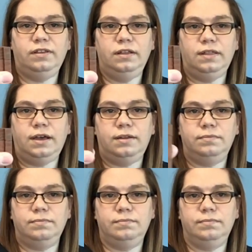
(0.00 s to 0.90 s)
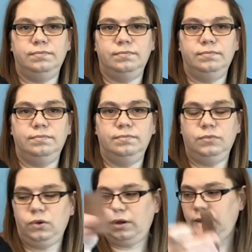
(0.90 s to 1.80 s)
like that.
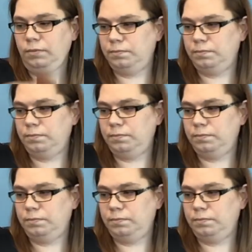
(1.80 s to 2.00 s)
Okay?